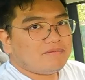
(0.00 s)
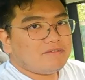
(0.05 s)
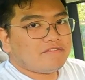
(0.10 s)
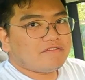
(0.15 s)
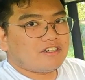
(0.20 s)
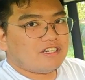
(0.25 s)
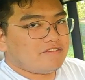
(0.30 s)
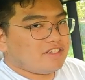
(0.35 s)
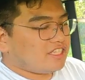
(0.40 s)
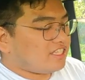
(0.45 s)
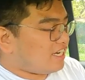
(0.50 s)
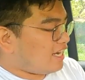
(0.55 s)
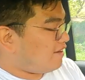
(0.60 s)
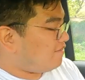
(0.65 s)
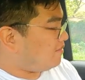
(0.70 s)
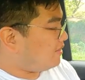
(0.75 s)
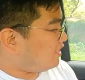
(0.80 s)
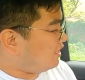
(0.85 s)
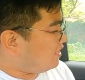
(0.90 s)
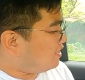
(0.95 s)
Then before we
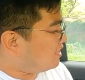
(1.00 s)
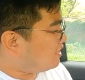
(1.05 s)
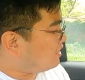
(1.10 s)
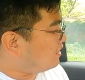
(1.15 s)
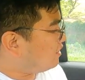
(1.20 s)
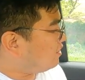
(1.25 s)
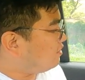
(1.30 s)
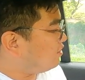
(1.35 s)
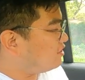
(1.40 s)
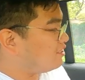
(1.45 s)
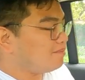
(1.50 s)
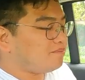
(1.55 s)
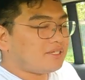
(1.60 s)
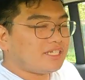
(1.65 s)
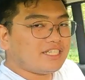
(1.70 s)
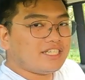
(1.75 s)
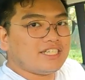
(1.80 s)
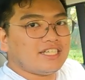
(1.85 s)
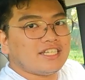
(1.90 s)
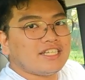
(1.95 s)
drive, materials here are also
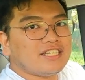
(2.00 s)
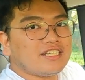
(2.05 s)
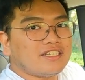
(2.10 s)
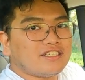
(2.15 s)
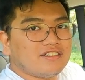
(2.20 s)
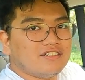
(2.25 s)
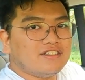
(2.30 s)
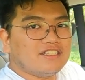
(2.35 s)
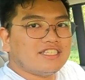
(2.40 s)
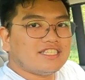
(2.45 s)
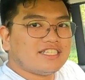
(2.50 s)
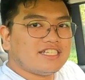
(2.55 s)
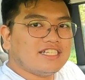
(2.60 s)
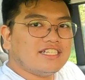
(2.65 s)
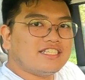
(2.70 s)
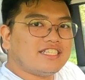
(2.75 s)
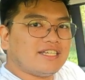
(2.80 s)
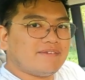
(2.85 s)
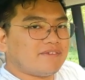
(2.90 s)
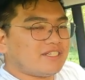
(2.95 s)
pretty good
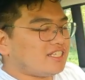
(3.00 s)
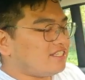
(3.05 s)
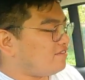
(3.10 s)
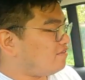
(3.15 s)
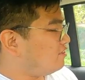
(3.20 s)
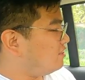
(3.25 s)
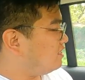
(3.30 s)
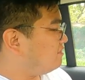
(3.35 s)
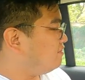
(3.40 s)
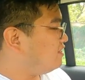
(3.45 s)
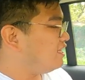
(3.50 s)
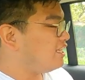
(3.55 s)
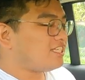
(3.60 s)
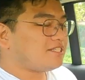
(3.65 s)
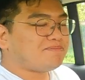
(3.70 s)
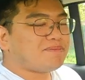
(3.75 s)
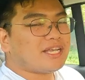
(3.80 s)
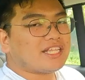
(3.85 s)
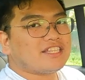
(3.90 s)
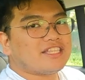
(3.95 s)
still, same as in front. We'd
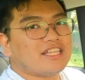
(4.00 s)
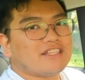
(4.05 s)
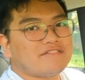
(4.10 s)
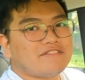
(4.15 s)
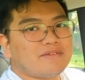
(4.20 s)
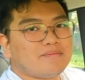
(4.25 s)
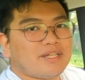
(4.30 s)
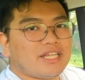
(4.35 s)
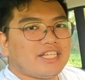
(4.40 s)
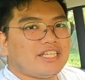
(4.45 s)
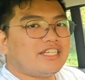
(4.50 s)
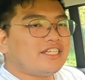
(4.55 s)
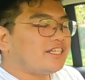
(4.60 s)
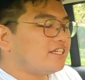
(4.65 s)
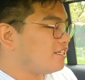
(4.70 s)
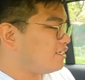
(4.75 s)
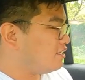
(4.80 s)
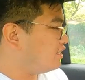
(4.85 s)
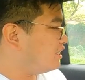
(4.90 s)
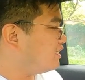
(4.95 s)
expect that from a
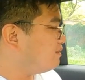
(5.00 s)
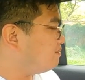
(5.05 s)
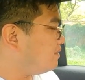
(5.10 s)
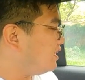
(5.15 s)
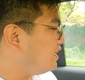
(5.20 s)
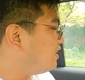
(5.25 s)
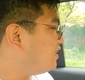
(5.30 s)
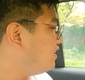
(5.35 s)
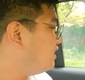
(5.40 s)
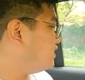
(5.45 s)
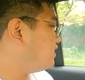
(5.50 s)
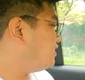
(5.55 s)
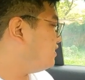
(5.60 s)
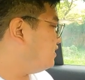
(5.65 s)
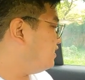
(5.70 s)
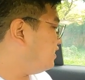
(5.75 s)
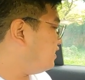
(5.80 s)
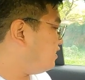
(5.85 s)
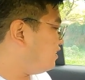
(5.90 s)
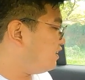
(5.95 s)
German
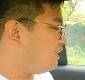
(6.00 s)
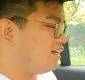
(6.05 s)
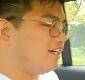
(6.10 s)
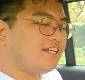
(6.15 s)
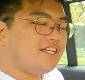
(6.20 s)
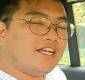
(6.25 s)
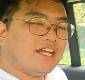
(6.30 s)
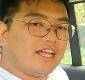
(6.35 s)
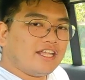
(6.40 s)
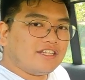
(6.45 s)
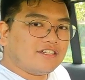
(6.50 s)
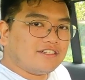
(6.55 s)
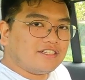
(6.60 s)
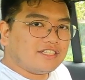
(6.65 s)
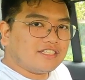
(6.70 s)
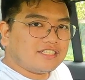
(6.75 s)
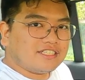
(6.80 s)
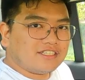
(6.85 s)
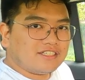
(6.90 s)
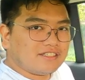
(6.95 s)
luxury car. And
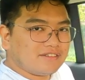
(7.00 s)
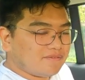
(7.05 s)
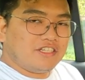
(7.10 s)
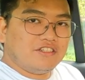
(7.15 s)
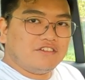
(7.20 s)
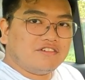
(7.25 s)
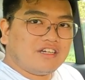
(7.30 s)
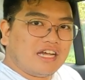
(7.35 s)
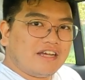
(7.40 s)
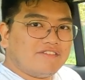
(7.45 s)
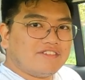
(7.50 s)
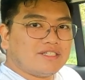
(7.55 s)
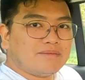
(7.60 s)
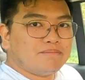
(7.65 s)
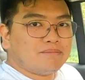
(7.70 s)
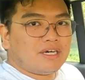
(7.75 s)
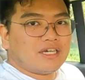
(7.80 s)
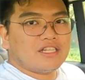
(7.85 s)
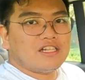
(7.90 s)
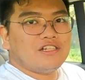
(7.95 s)
also we do have
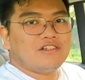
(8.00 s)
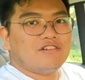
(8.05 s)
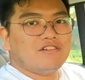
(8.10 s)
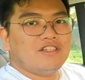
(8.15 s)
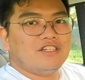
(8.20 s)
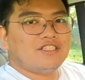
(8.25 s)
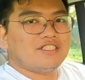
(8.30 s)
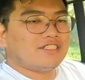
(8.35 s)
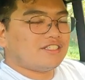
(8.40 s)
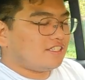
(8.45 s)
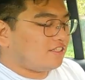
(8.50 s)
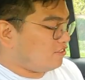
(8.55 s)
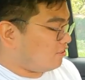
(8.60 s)
some bottle holders on the